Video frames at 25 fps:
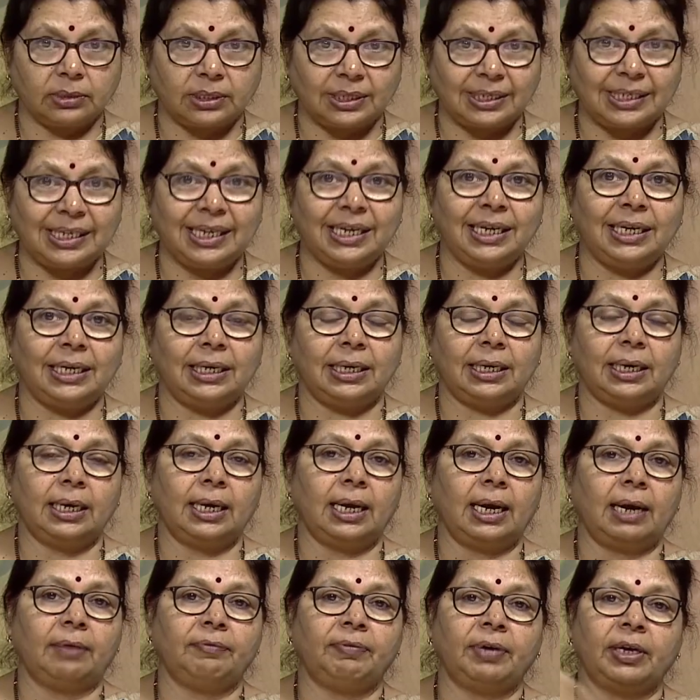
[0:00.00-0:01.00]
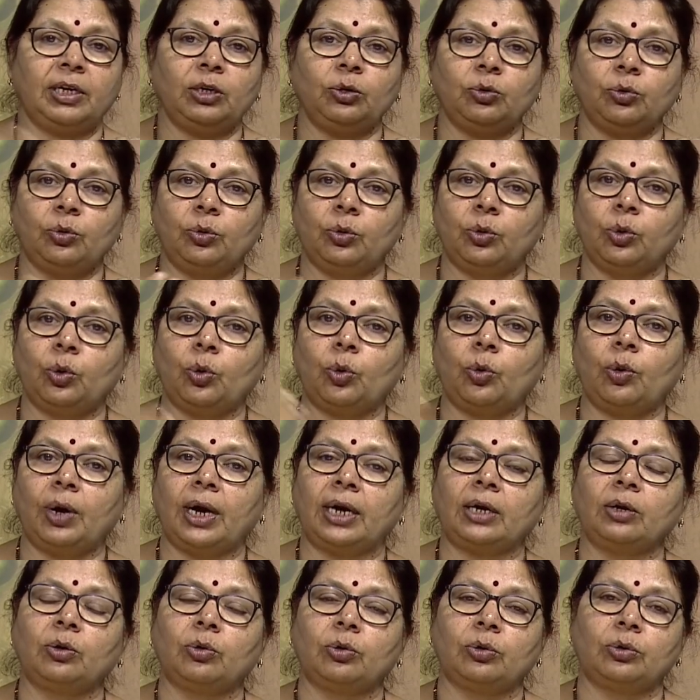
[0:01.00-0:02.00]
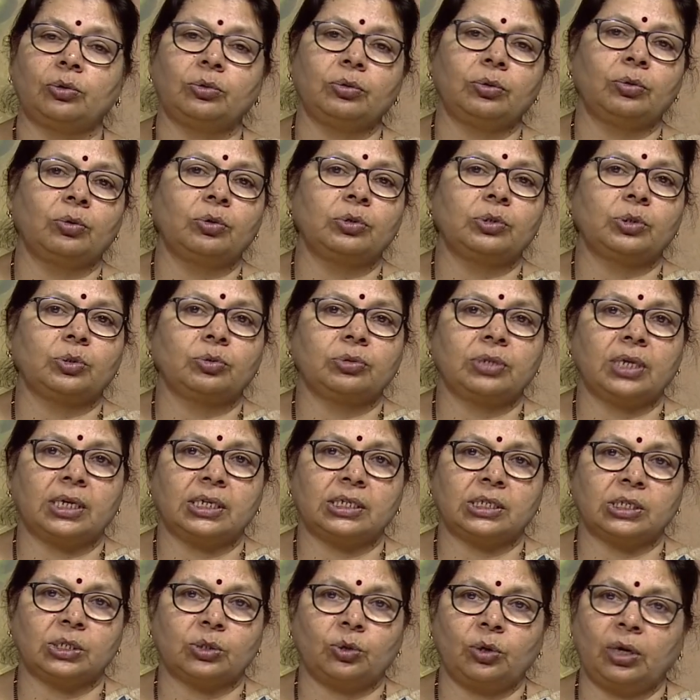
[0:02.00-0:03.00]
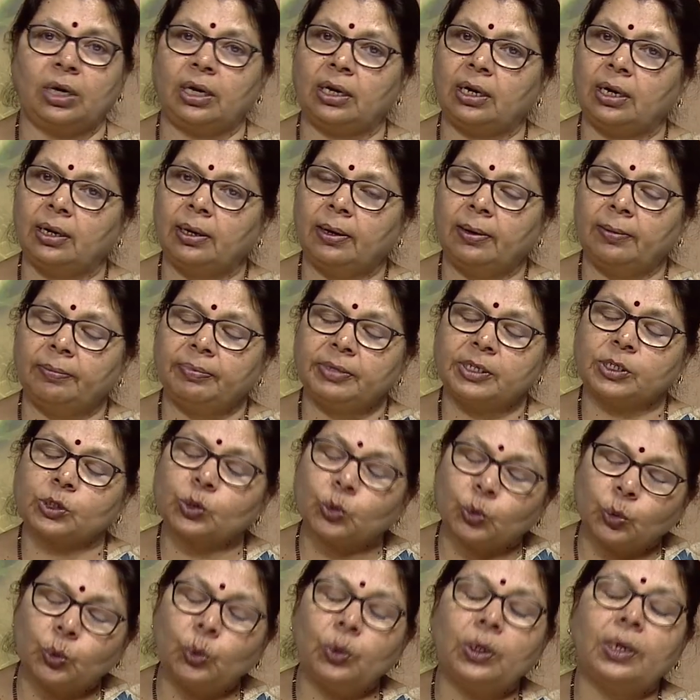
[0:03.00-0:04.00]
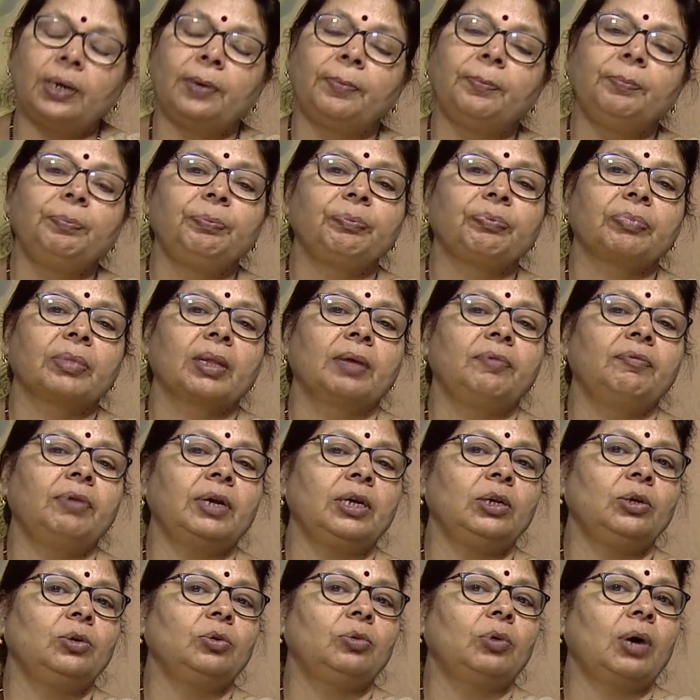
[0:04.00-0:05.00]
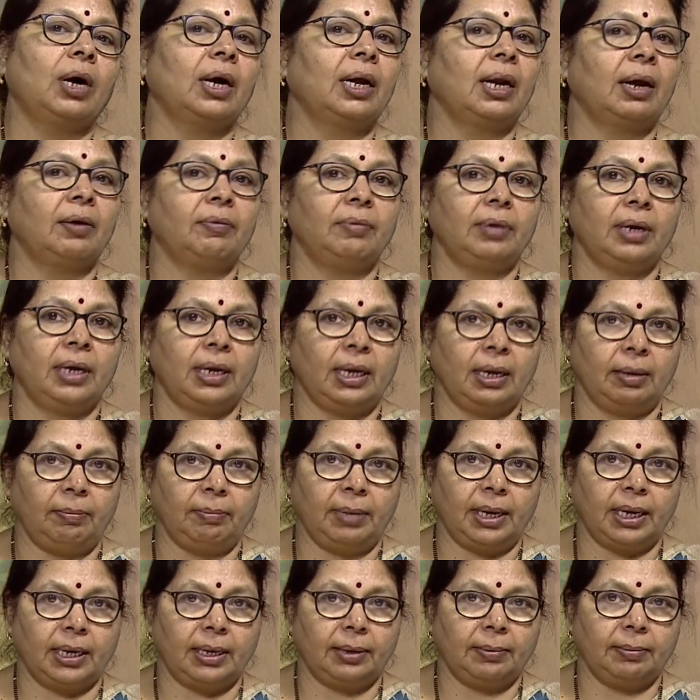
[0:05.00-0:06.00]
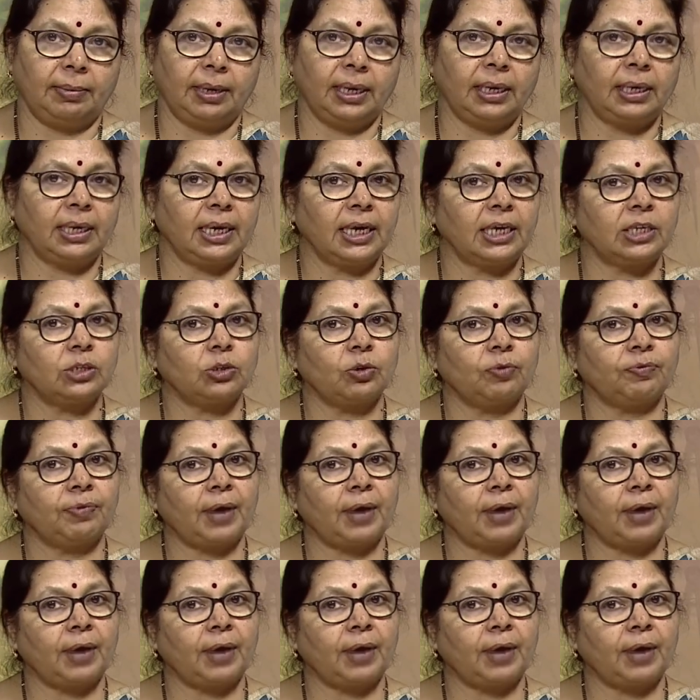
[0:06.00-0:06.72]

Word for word: seen when you grow and go to, goes to the school, school when you are anemic. In case